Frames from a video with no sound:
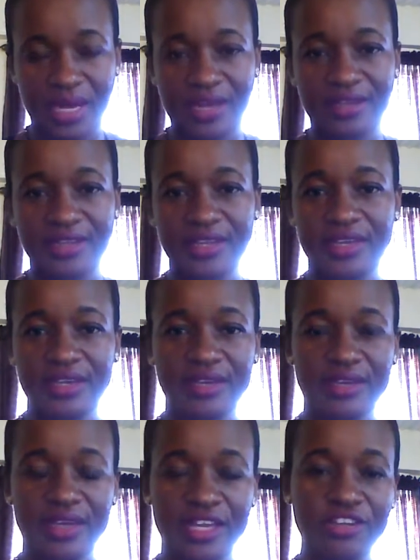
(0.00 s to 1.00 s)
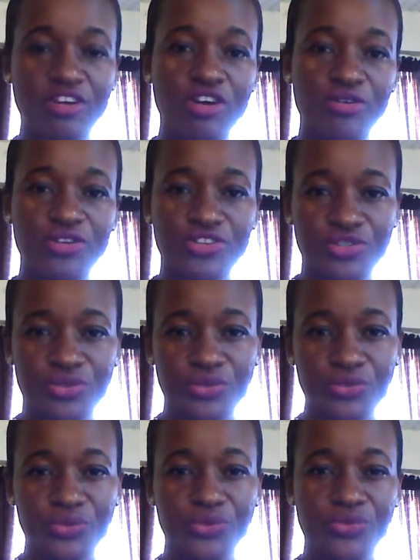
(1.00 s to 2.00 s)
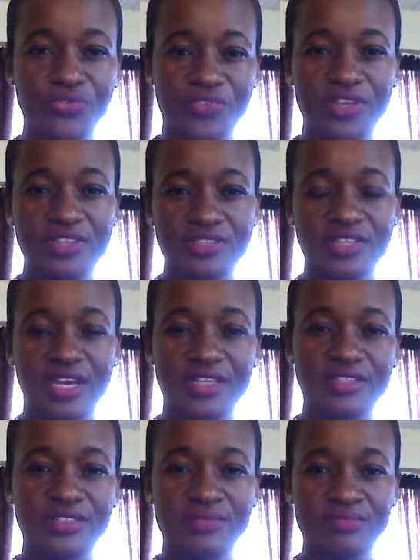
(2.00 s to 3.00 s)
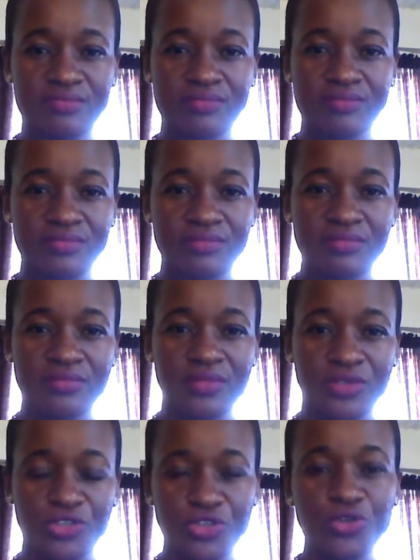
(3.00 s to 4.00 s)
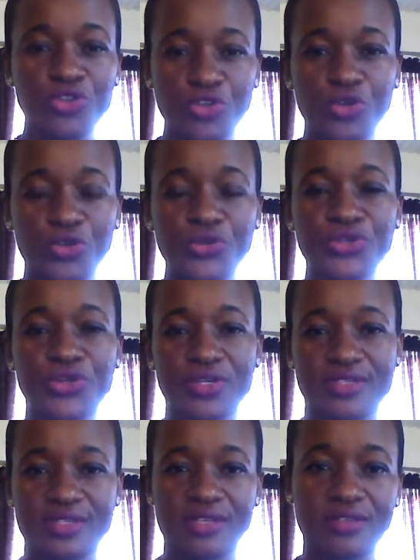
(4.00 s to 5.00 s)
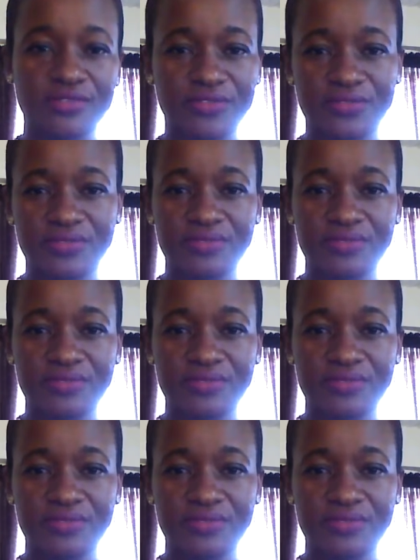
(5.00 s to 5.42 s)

and they encourage you to do things that you know to yourself